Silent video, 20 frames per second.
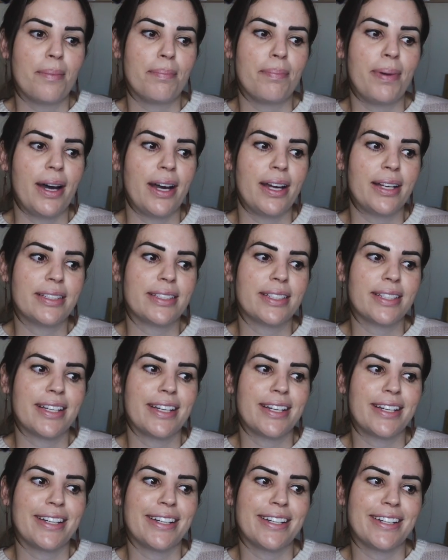but
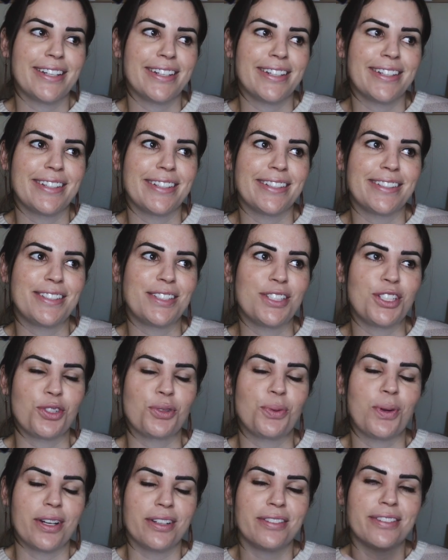Uh, just
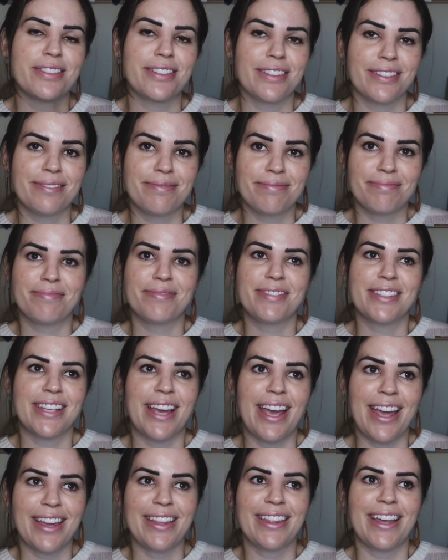wanted to
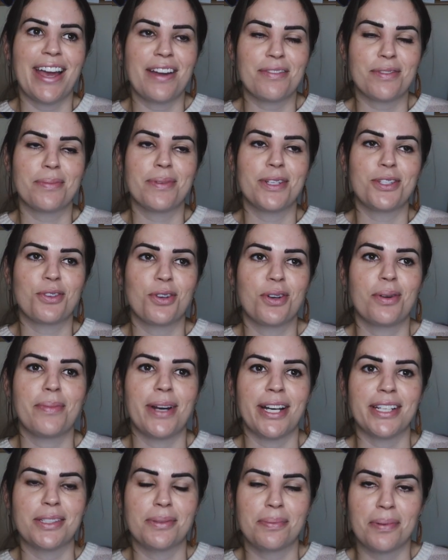say that I have to be true to my
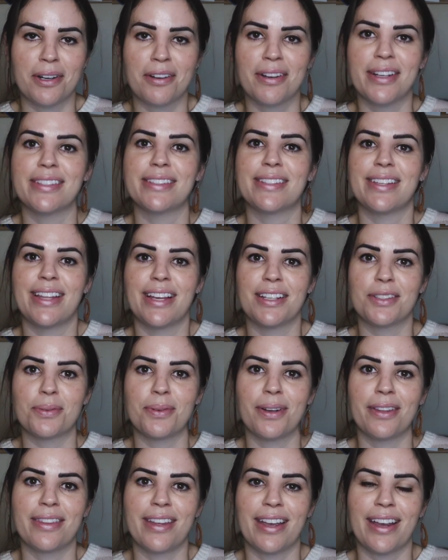experience, and that's
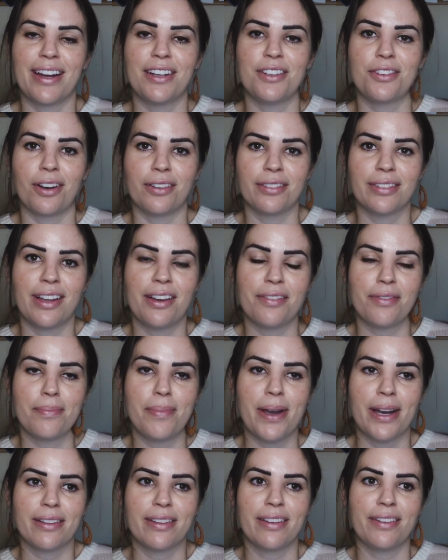one thing I don't love
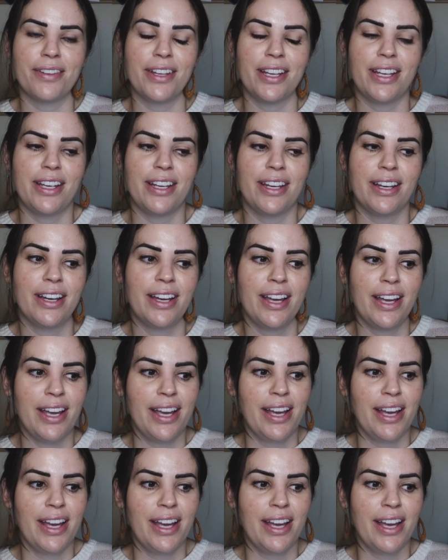about living here.